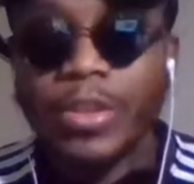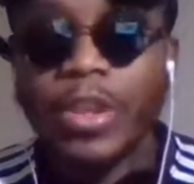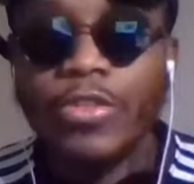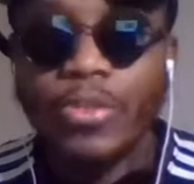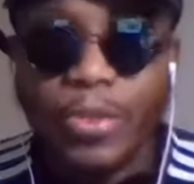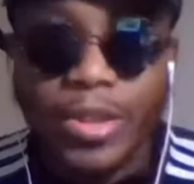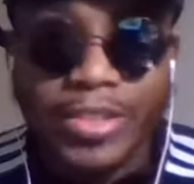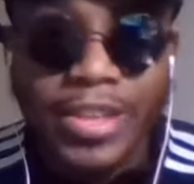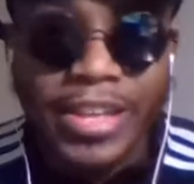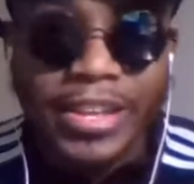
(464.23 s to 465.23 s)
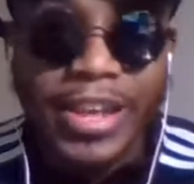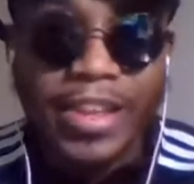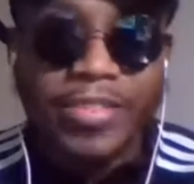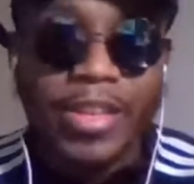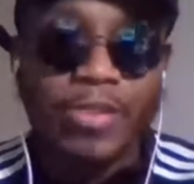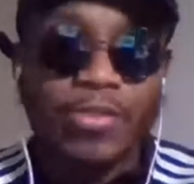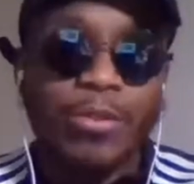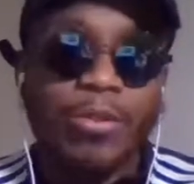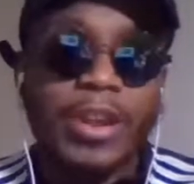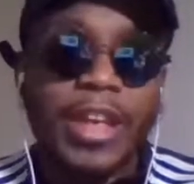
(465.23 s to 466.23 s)
to get that last
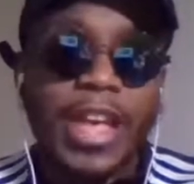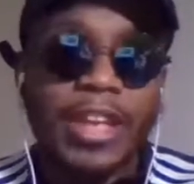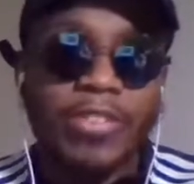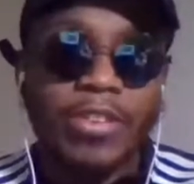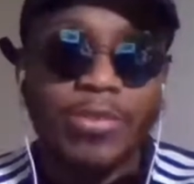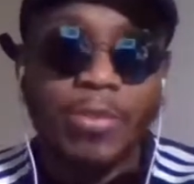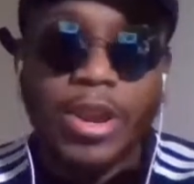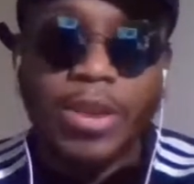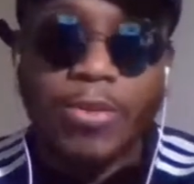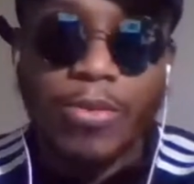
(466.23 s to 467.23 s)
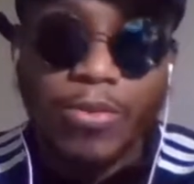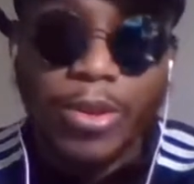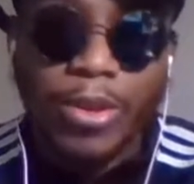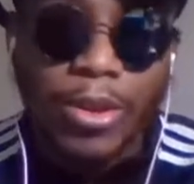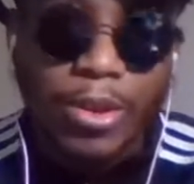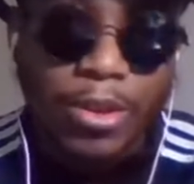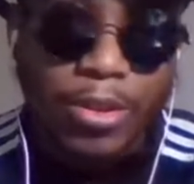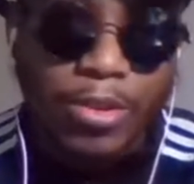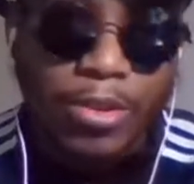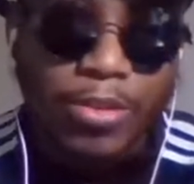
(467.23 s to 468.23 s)
extra bit of excess weight off.
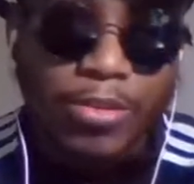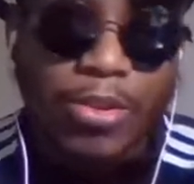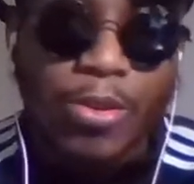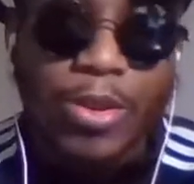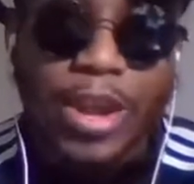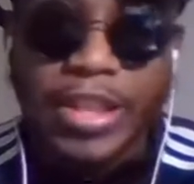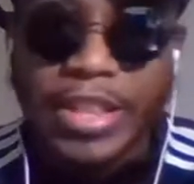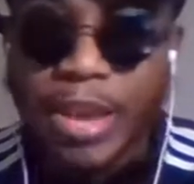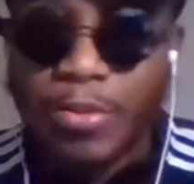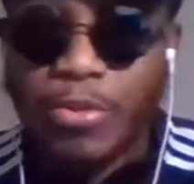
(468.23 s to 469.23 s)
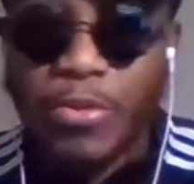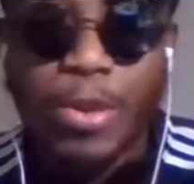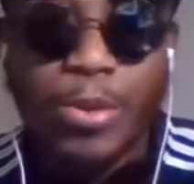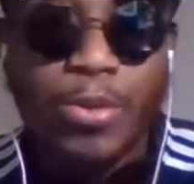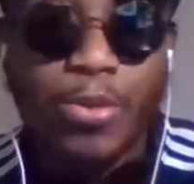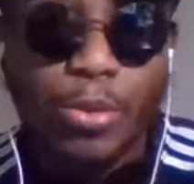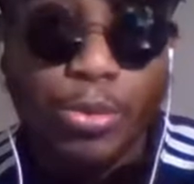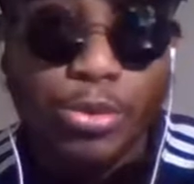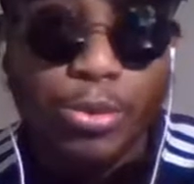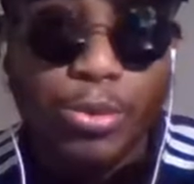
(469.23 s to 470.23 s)
So that was very
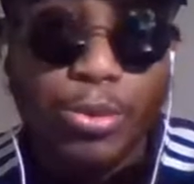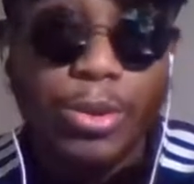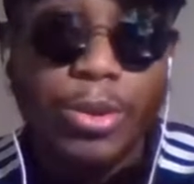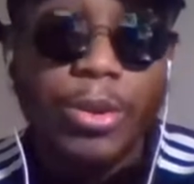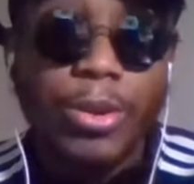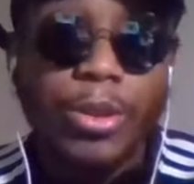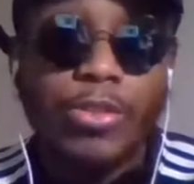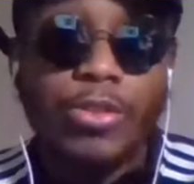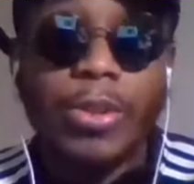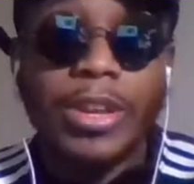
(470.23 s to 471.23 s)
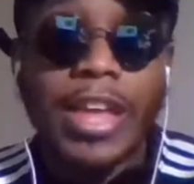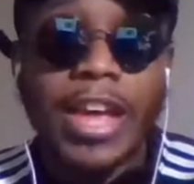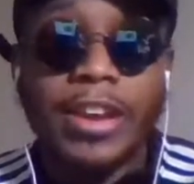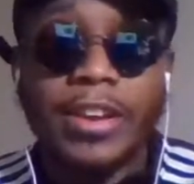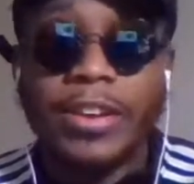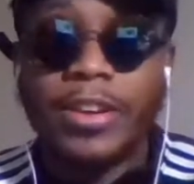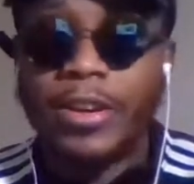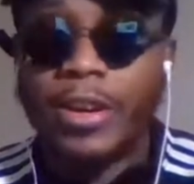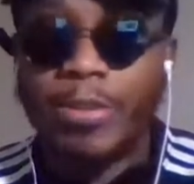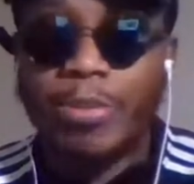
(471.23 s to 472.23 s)
crucial to a lot
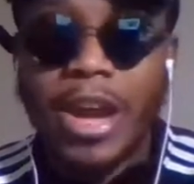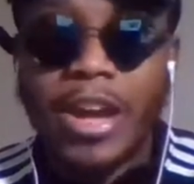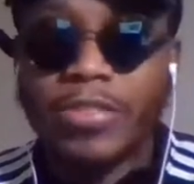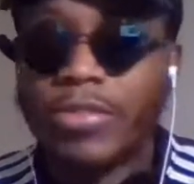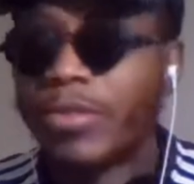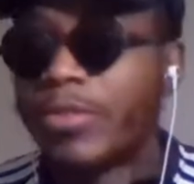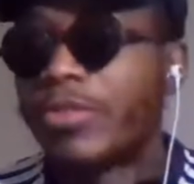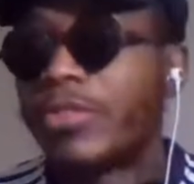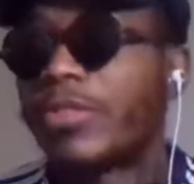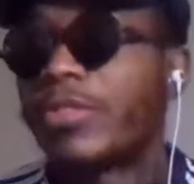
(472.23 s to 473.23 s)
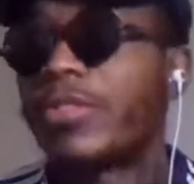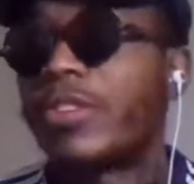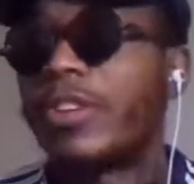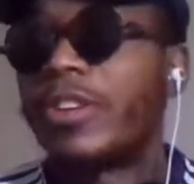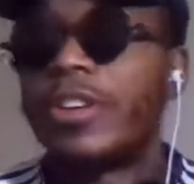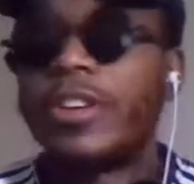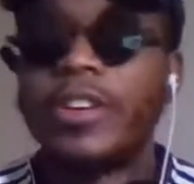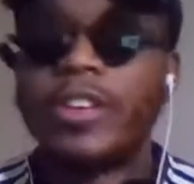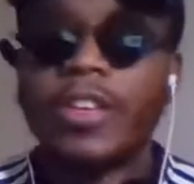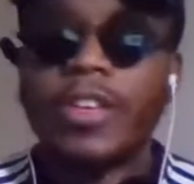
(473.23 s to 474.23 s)
of boxers.
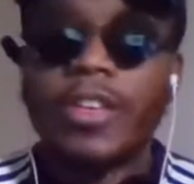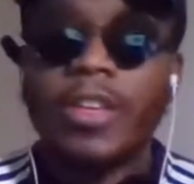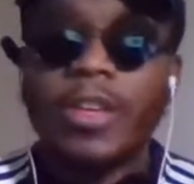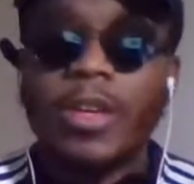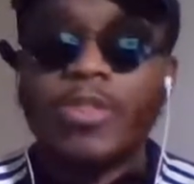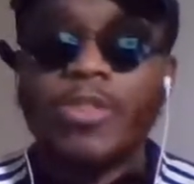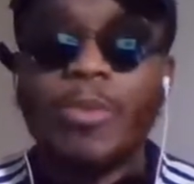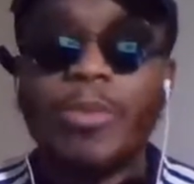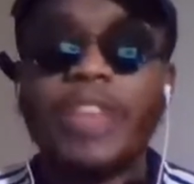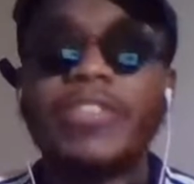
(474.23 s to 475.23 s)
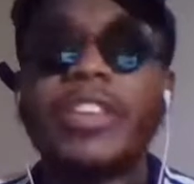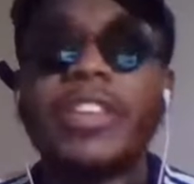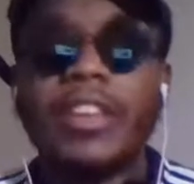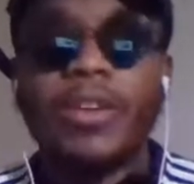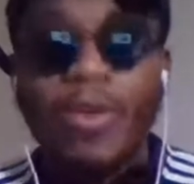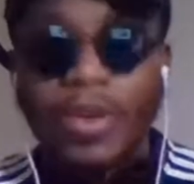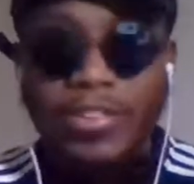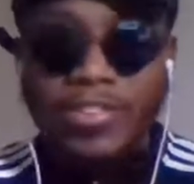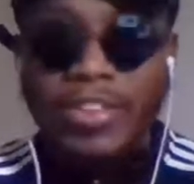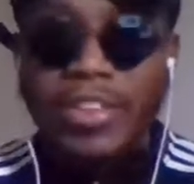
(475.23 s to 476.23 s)
So basically, all the
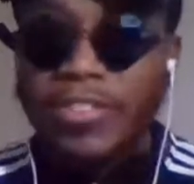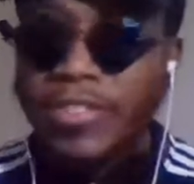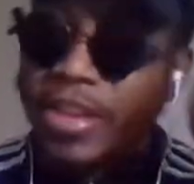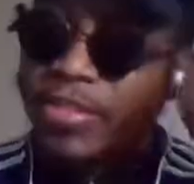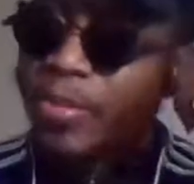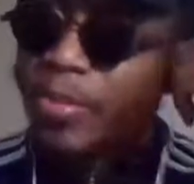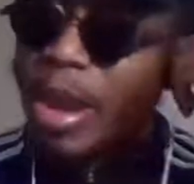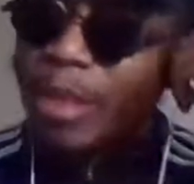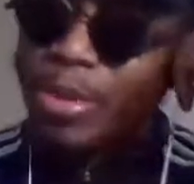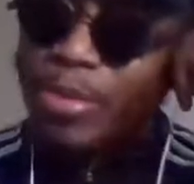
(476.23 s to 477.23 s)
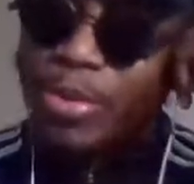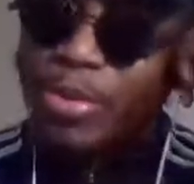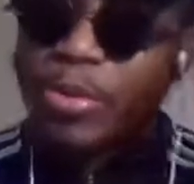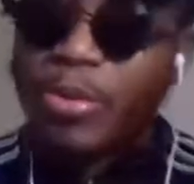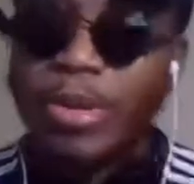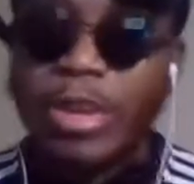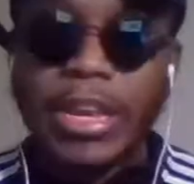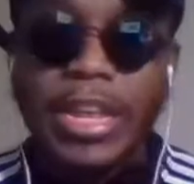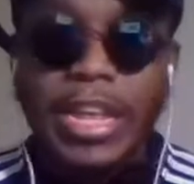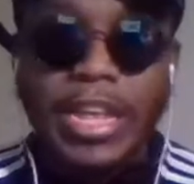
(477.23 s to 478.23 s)
sins that you probably were
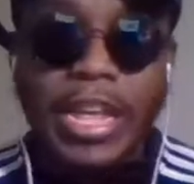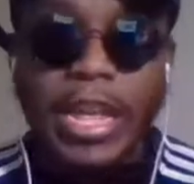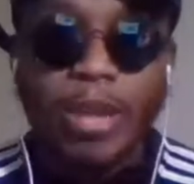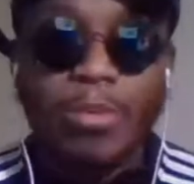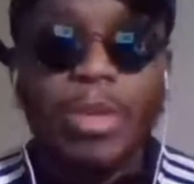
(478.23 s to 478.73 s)
doing in camp